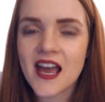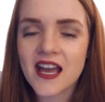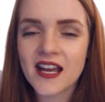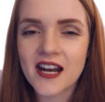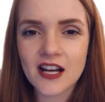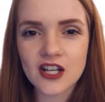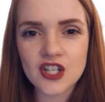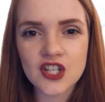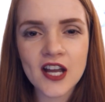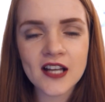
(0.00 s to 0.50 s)
It
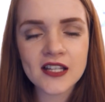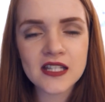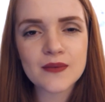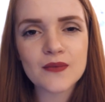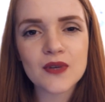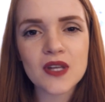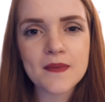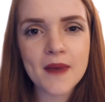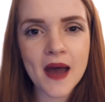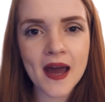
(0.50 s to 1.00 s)
actually had some
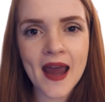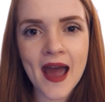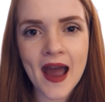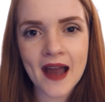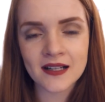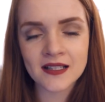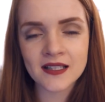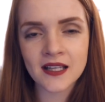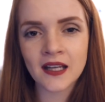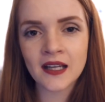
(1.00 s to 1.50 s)
really bad
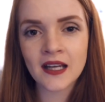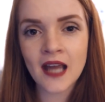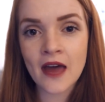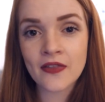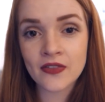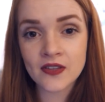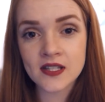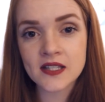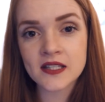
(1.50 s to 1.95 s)
acting at the